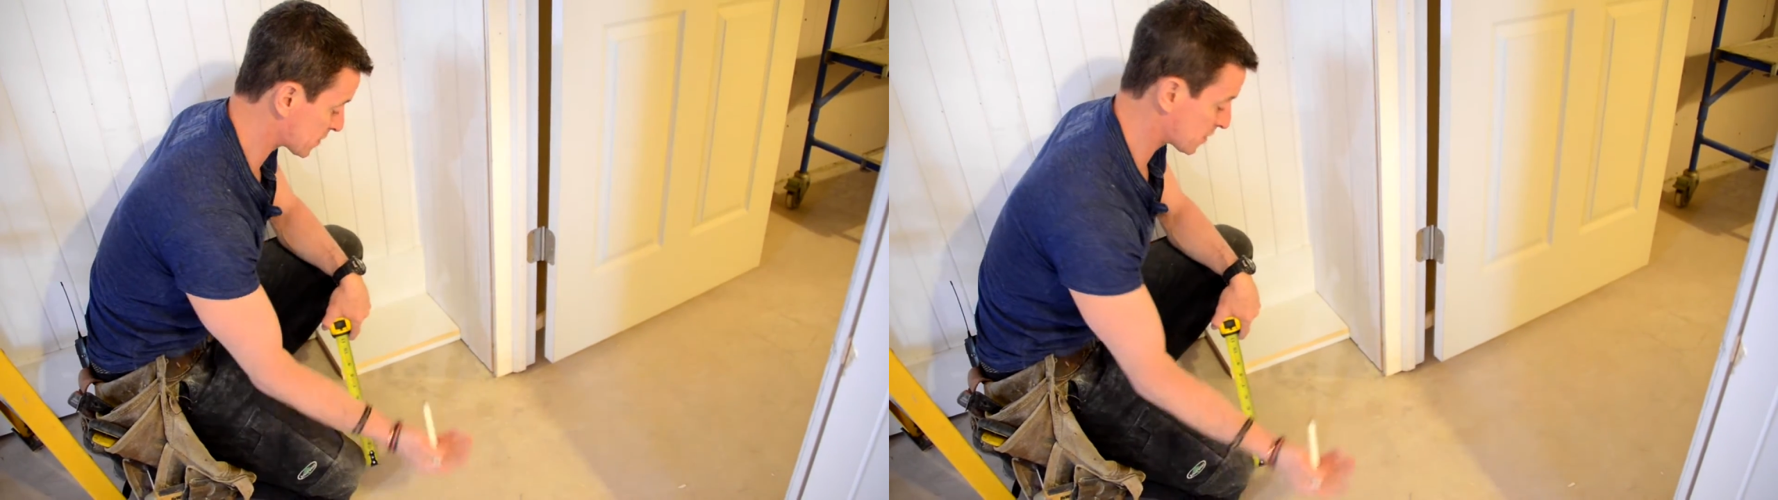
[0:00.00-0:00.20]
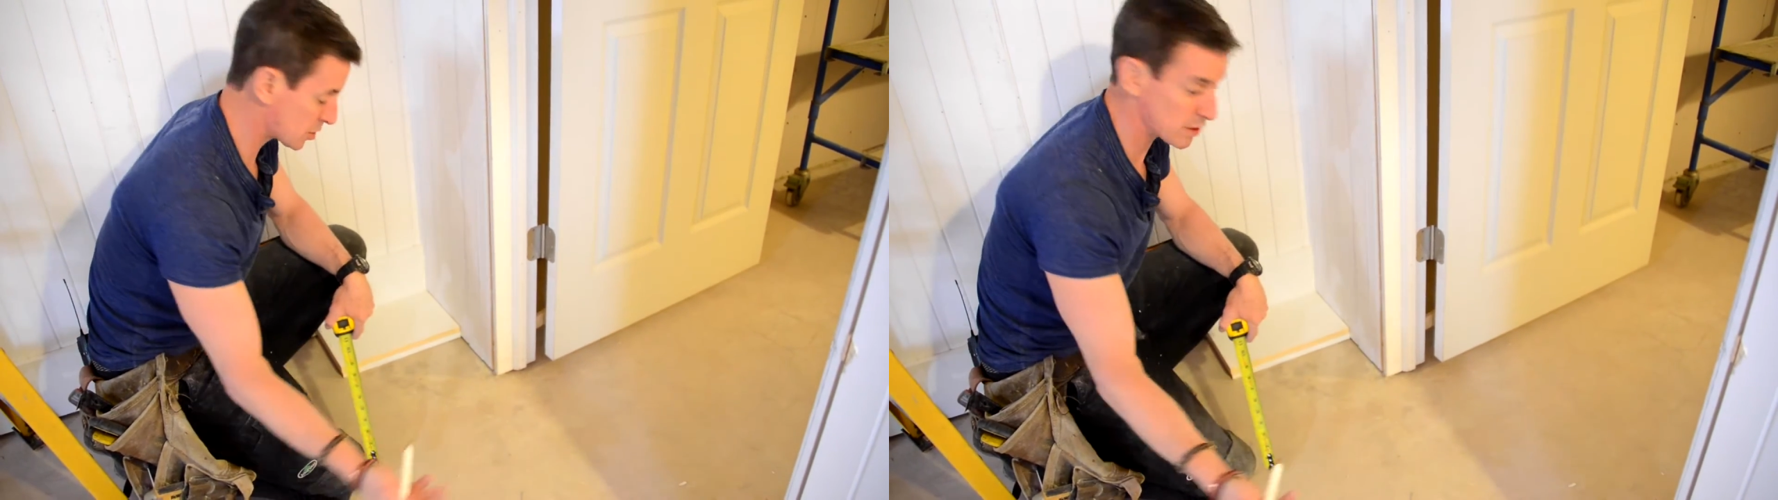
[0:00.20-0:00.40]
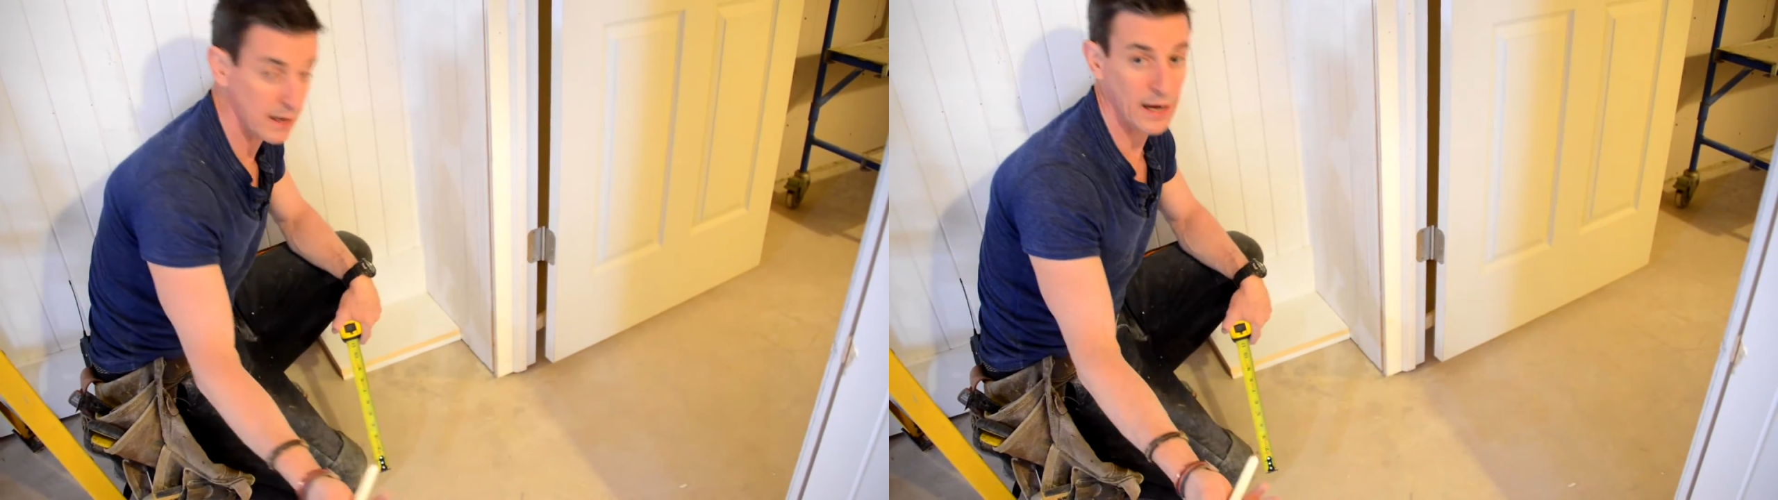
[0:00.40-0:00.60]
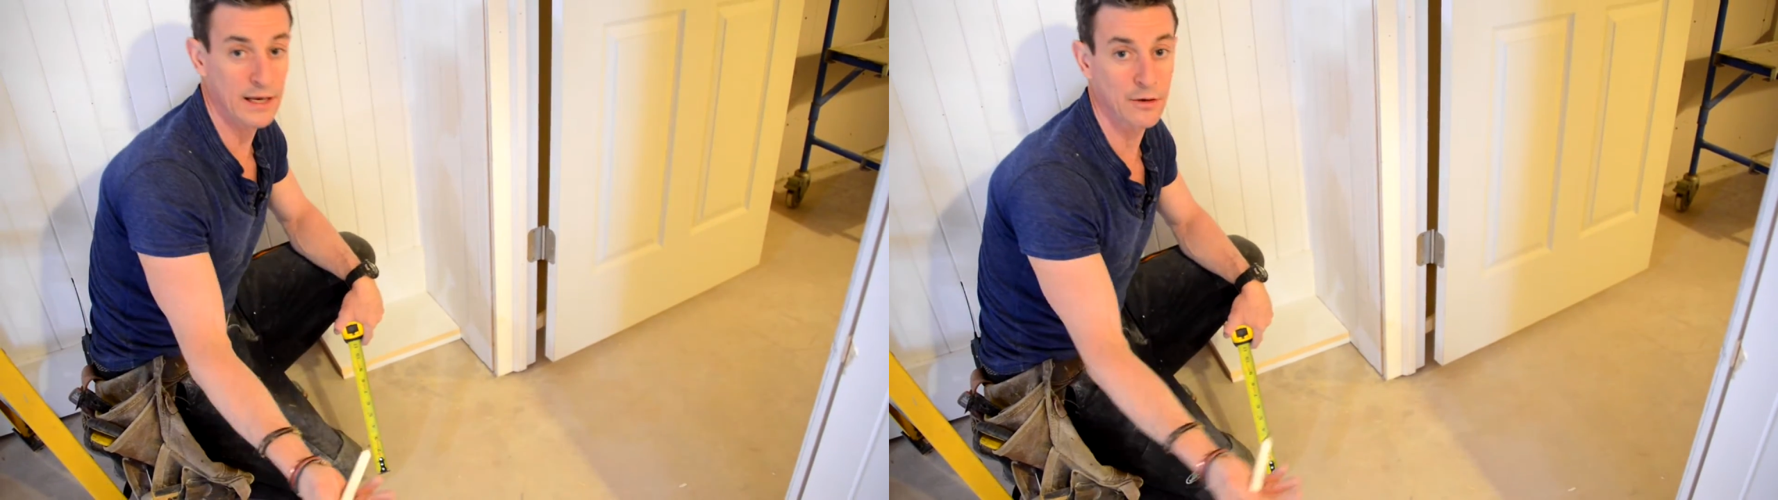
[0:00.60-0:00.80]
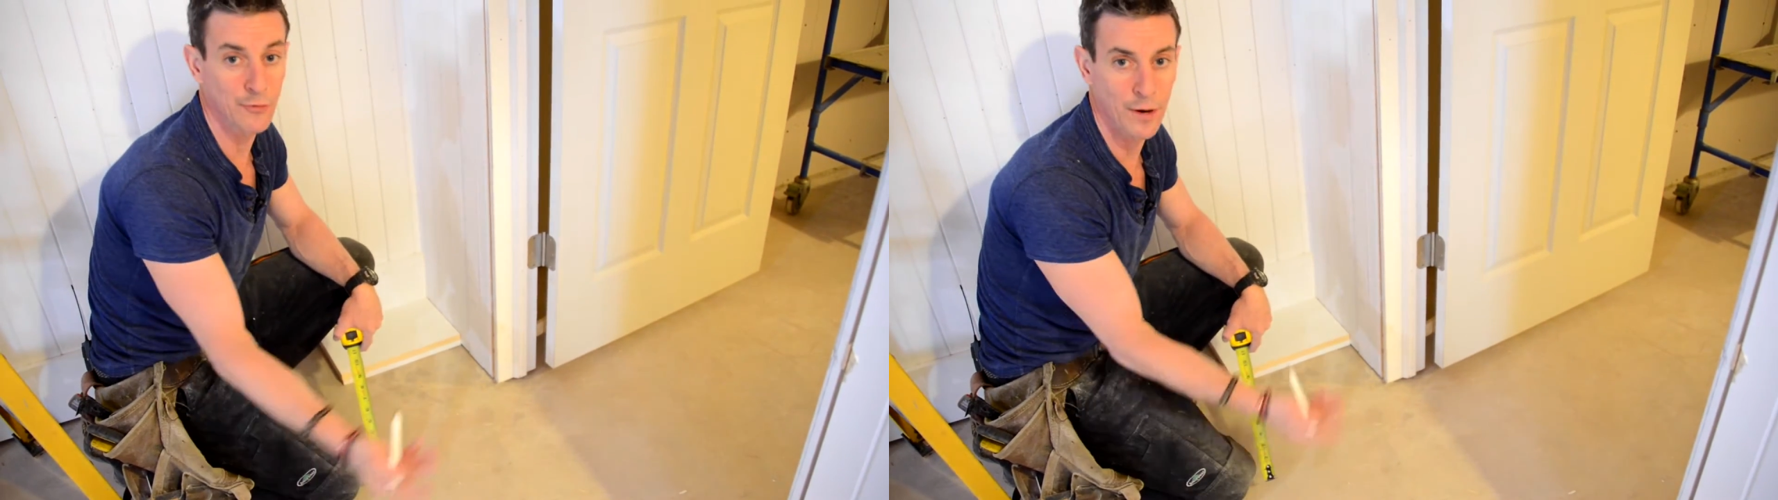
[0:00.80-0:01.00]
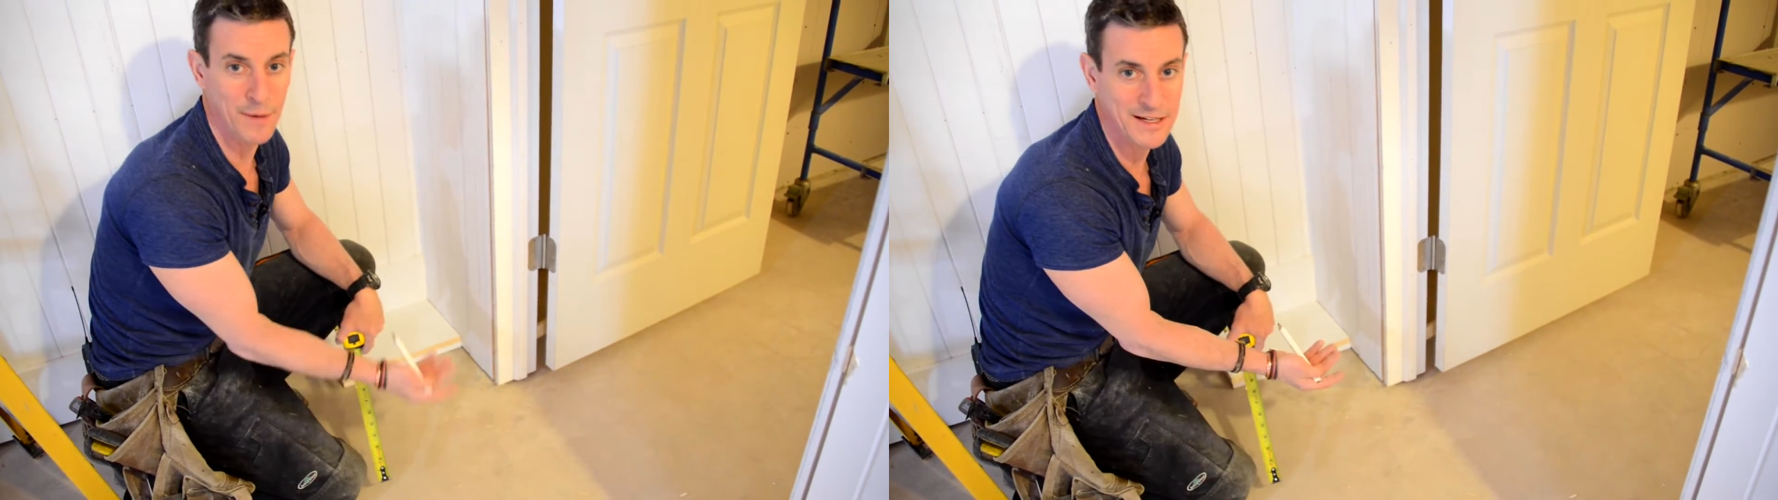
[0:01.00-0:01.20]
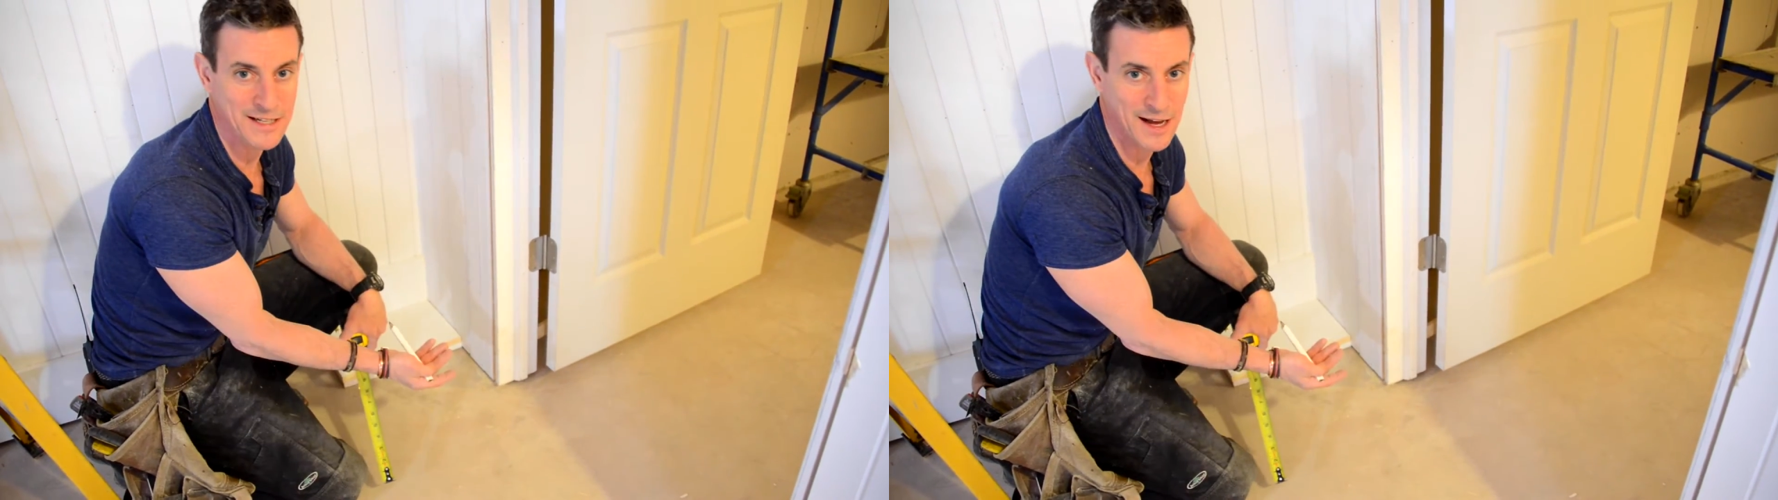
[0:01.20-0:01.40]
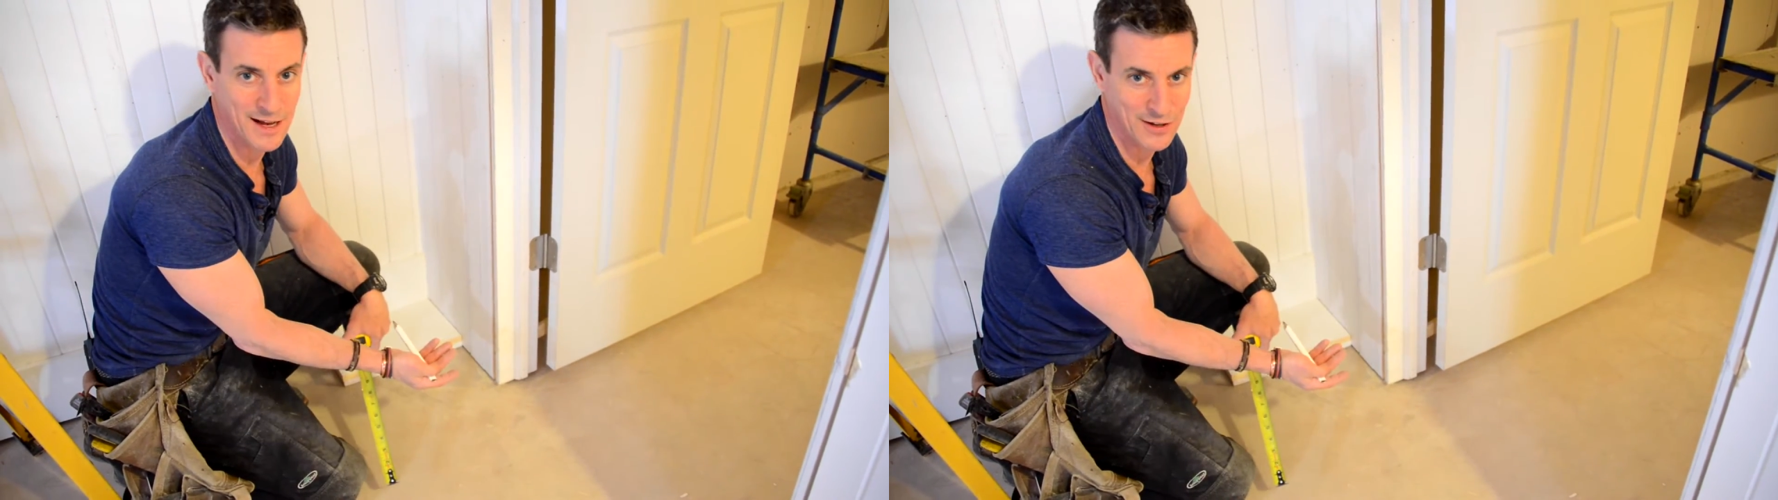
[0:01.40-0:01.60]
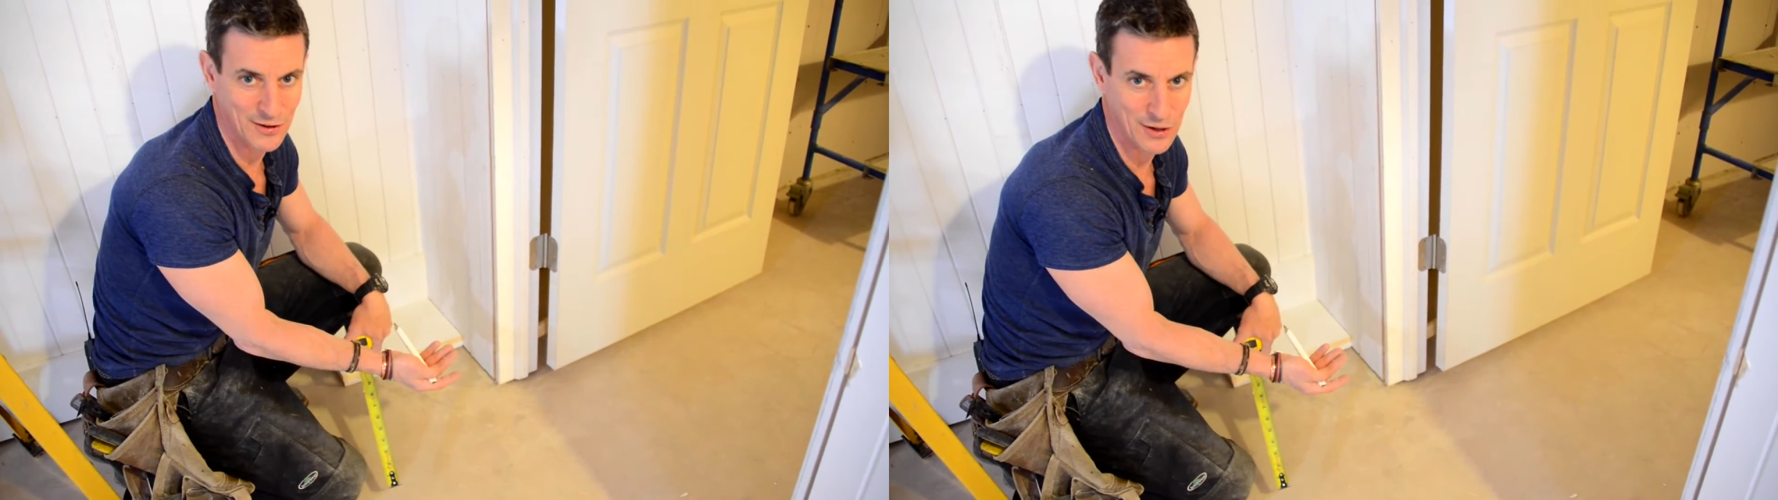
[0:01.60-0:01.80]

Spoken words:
such that I can run my tile